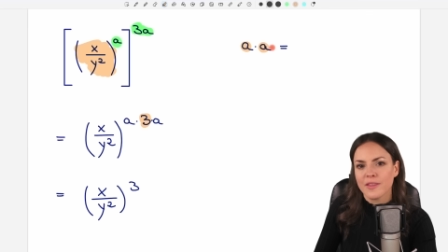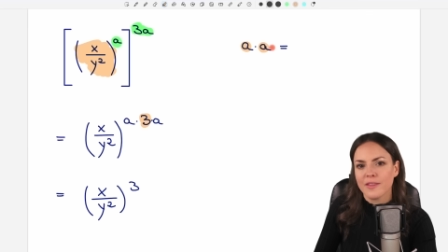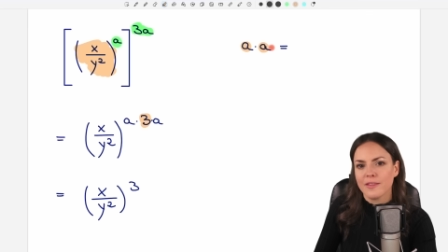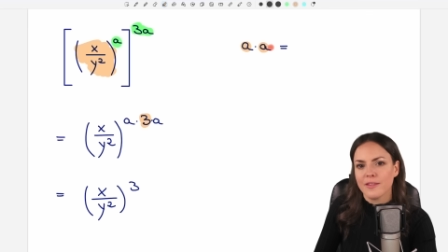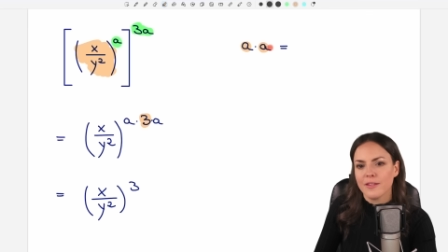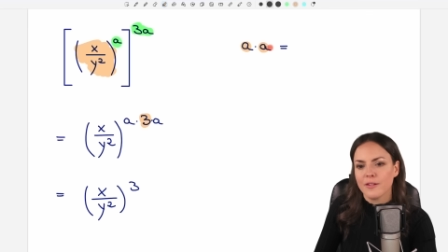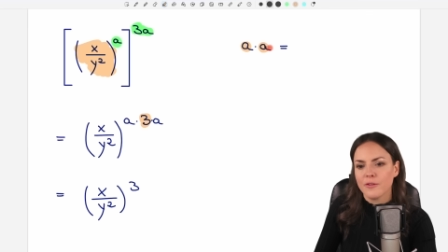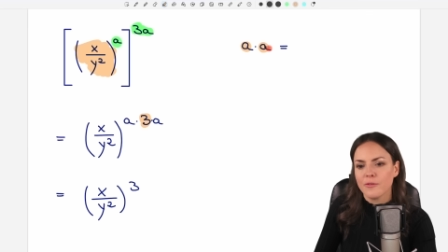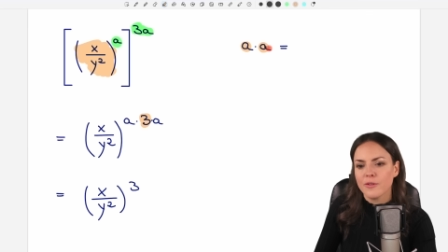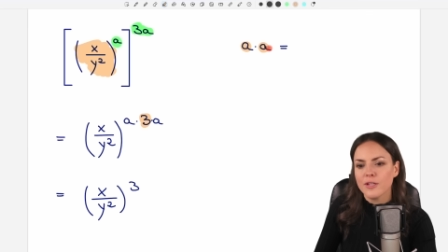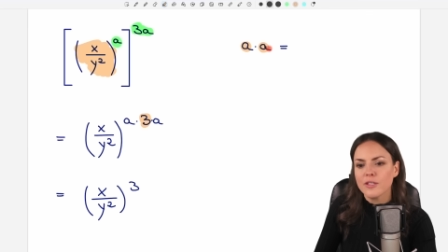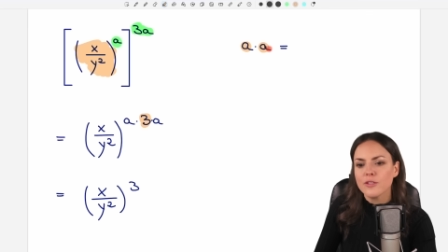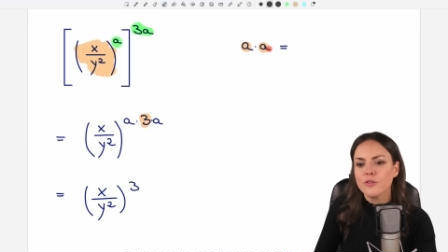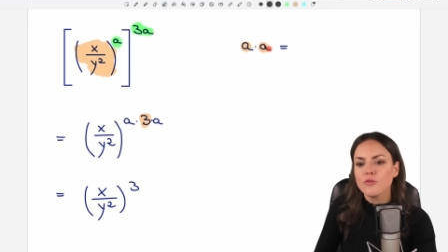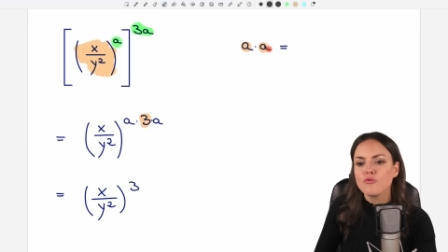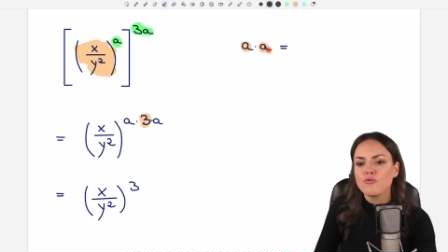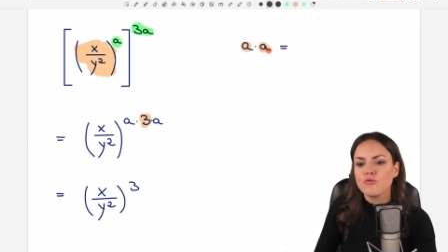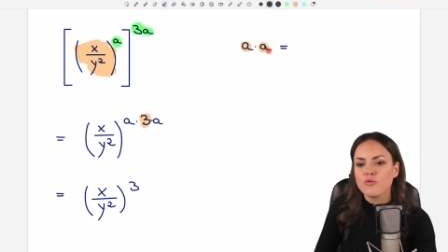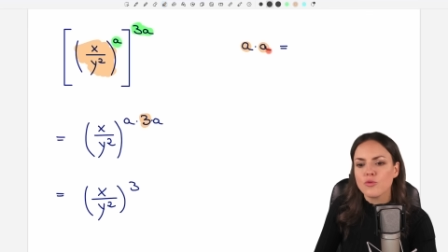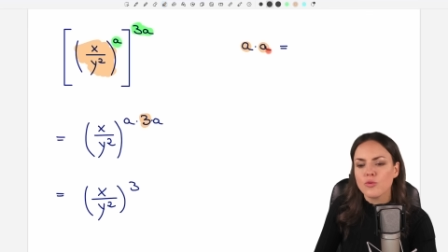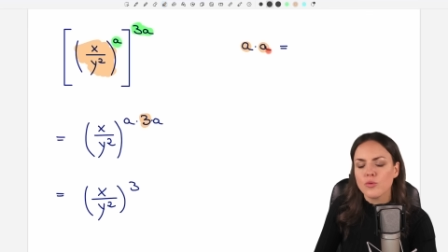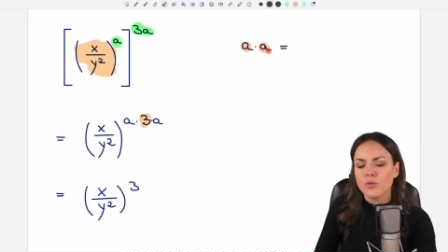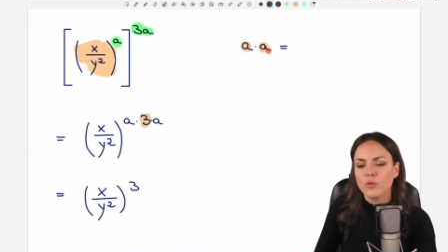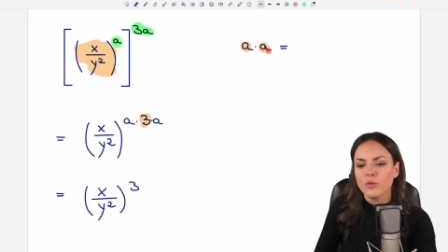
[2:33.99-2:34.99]
there is a
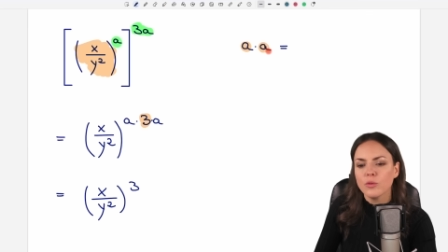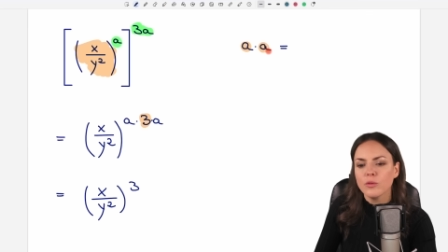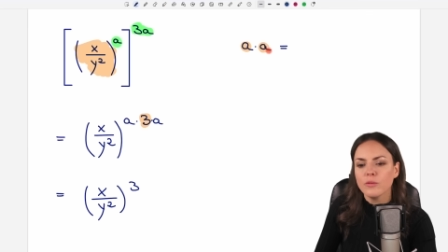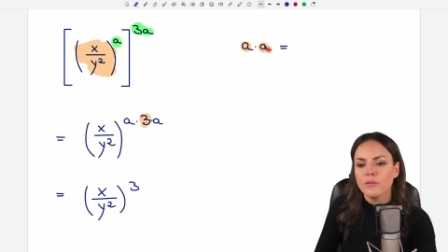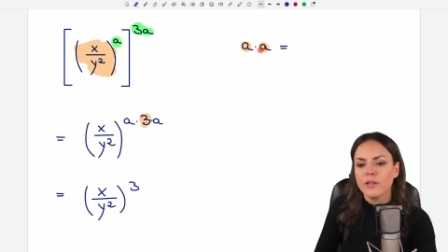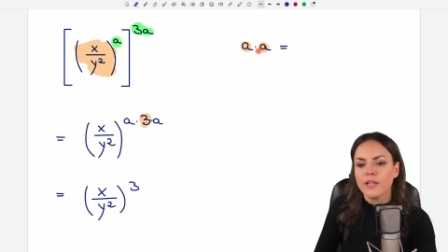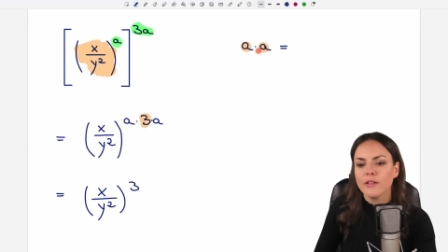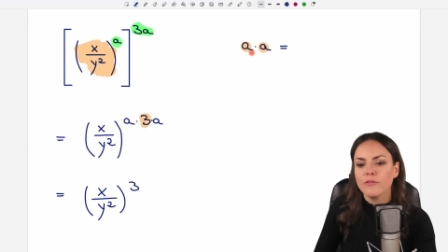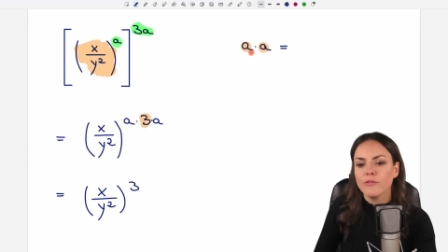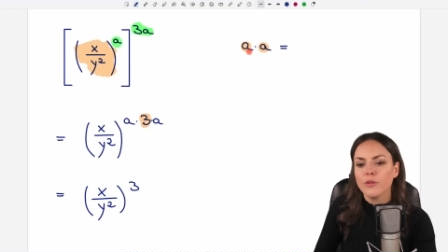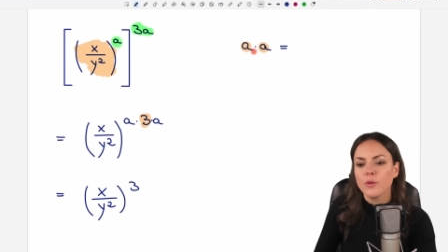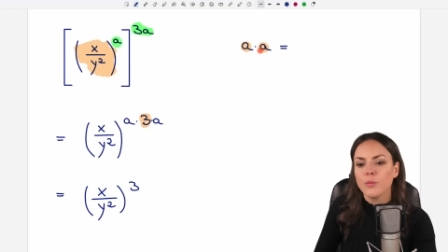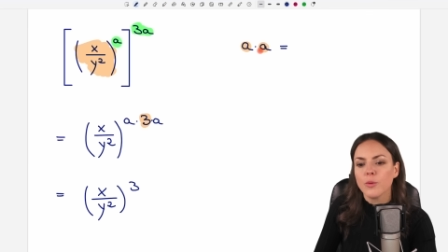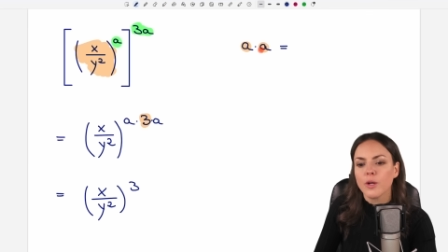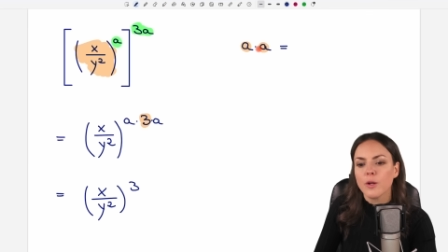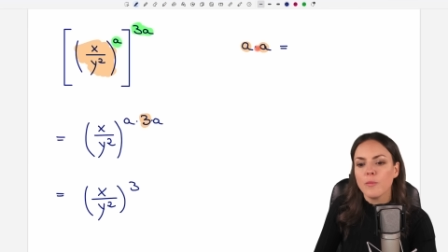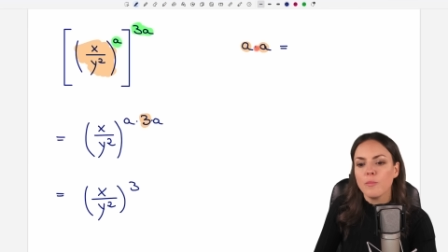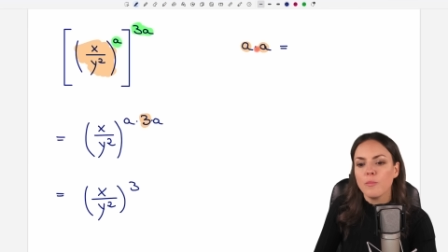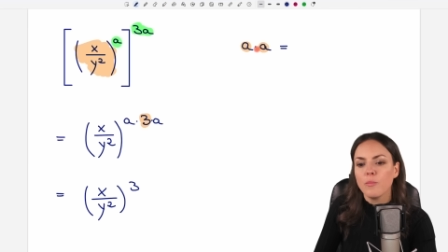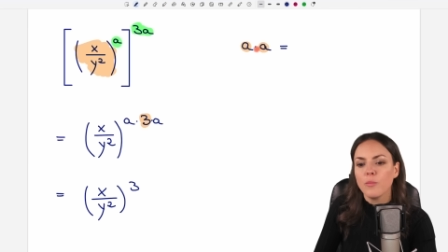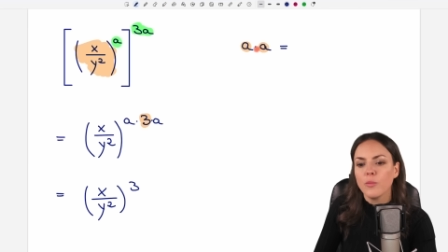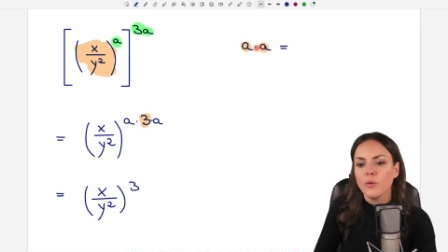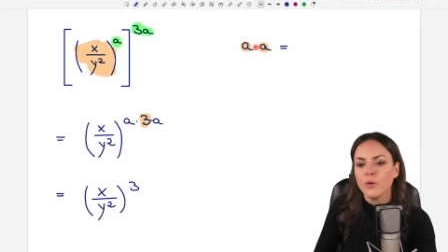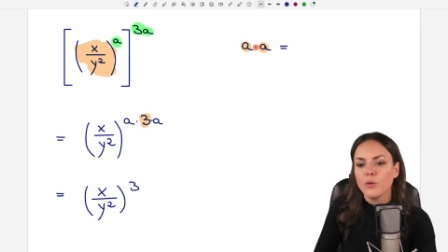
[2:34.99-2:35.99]
rule if you want to
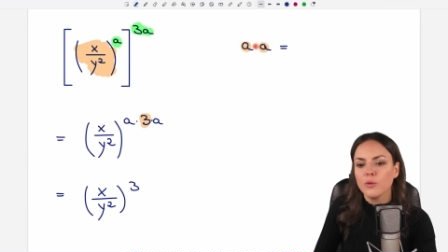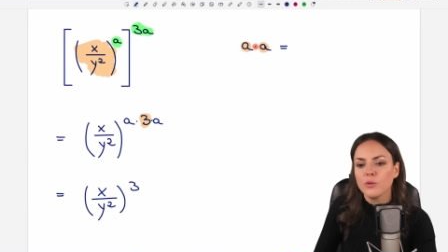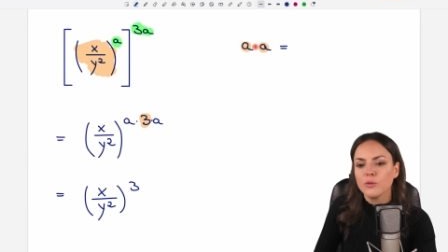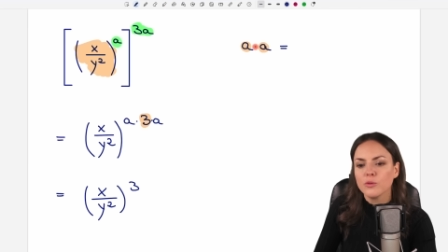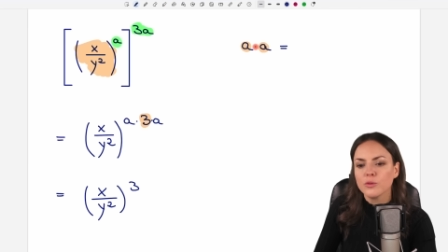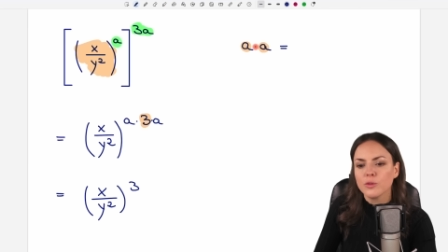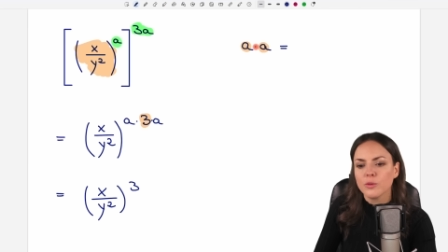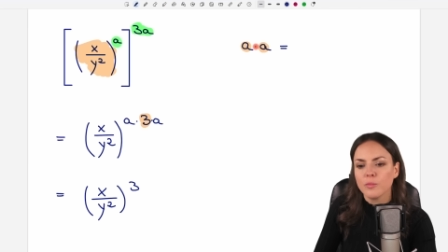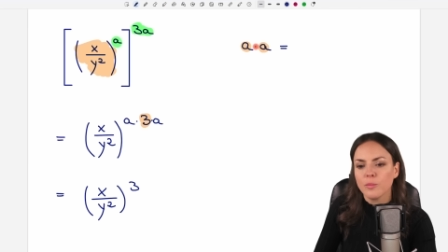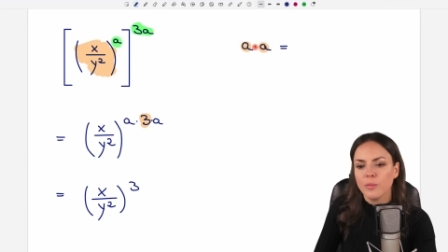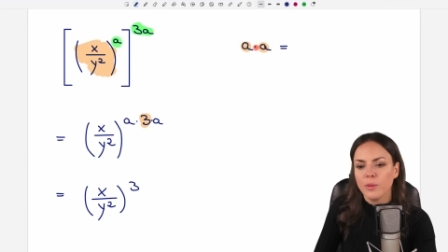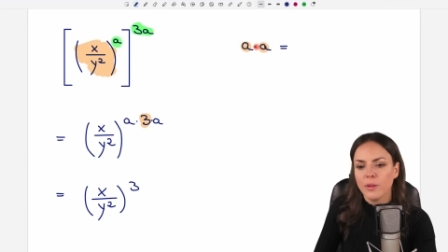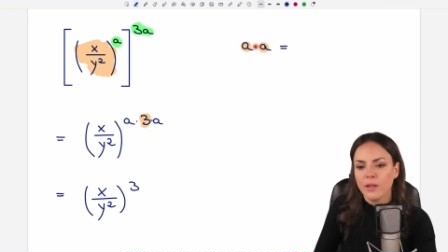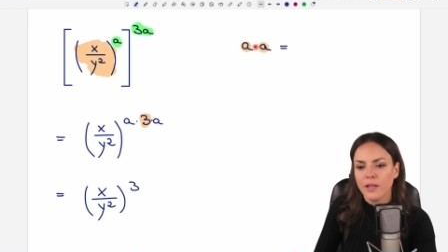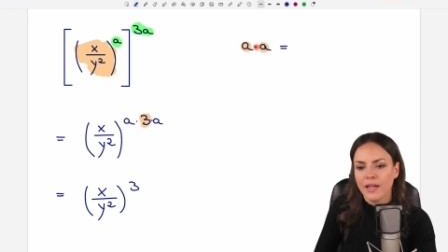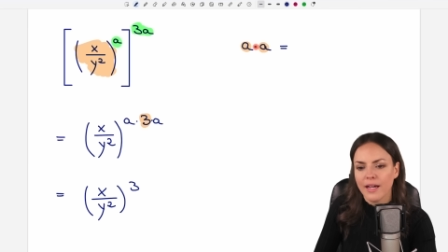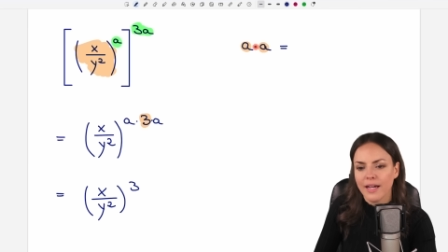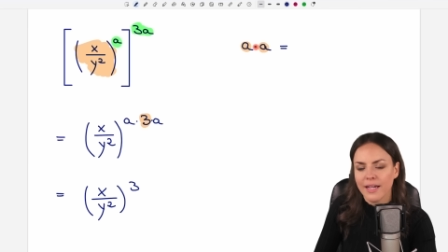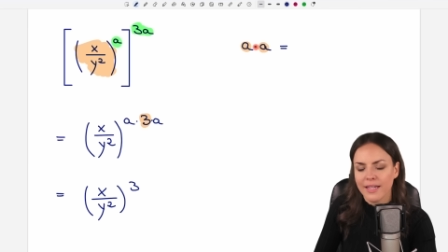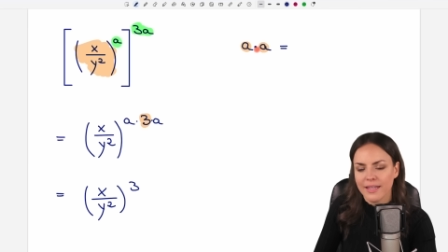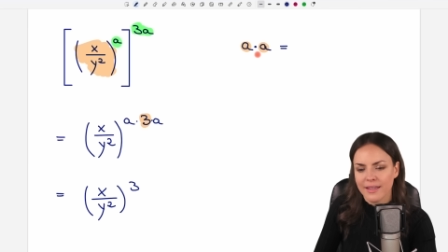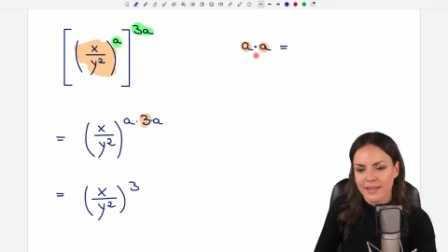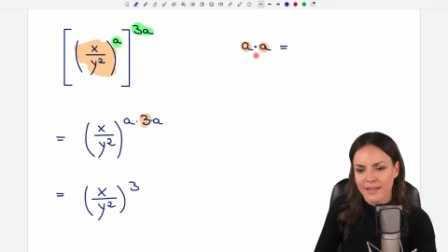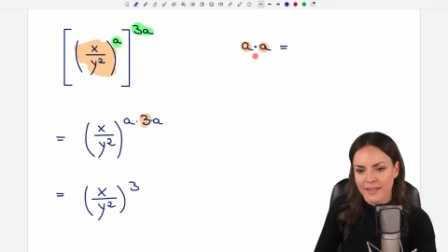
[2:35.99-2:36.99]

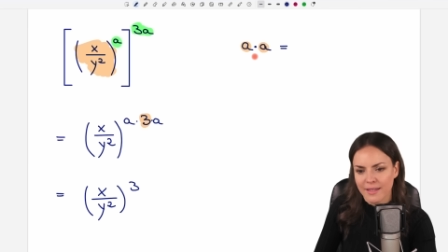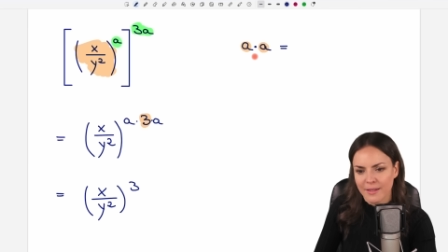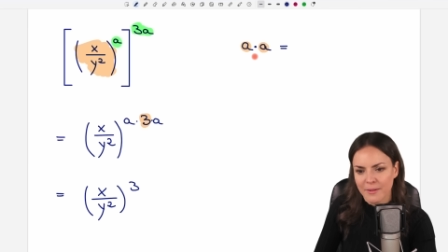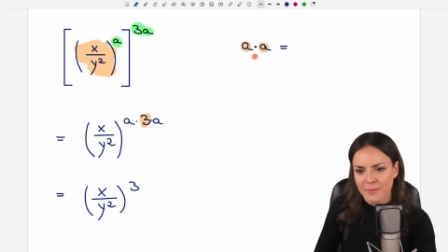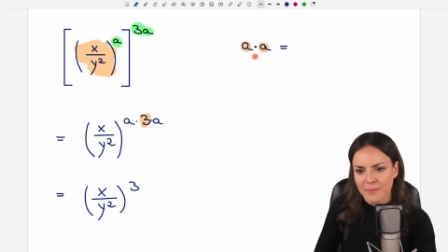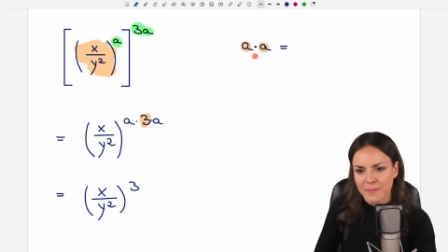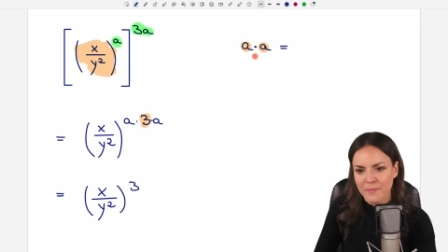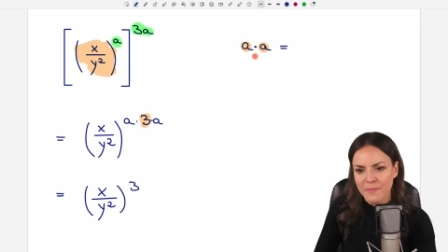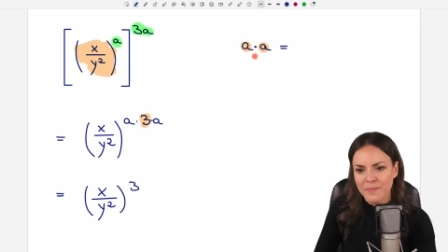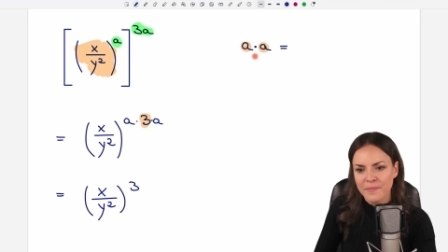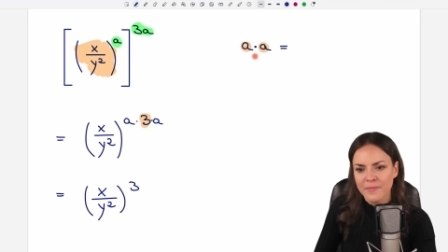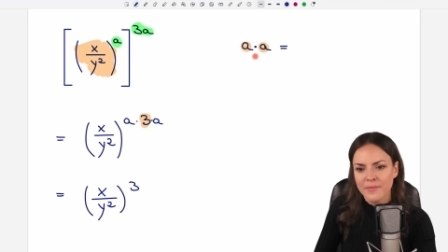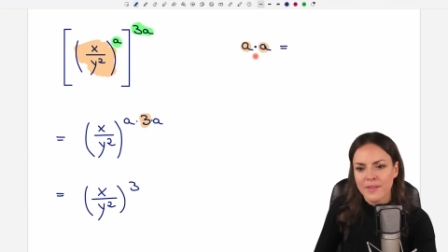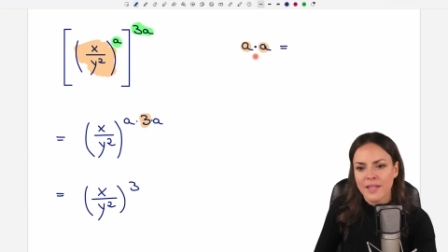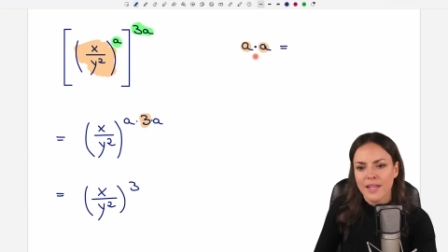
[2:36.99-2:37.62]
multiply them.